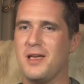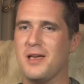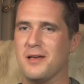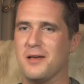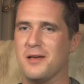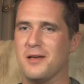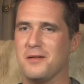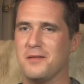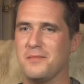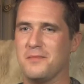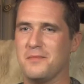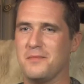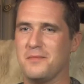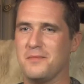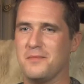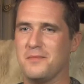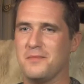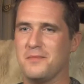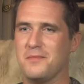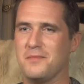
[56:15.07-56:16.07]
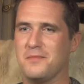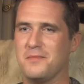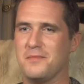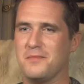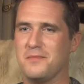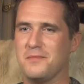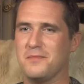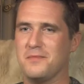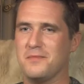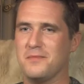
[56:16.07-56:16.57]
Yeah.
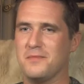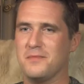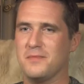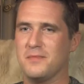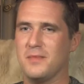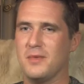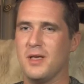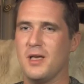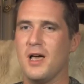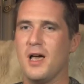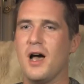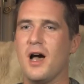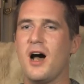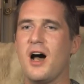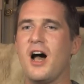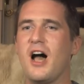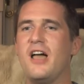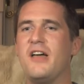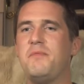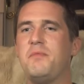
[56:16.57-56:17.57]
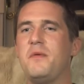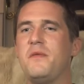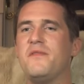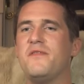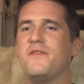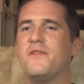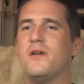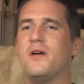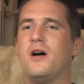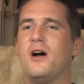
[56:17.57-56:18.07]
They get you to play I've the
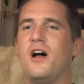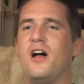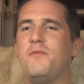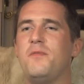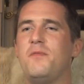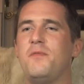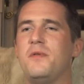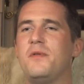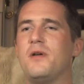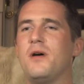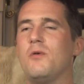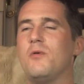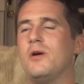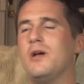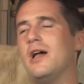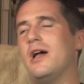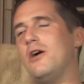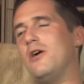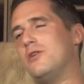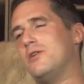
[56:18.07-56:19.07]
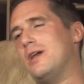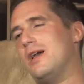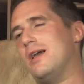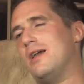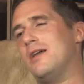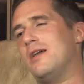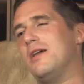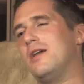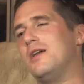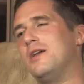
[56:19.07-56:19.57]
game. Been, I've been okay. Okay.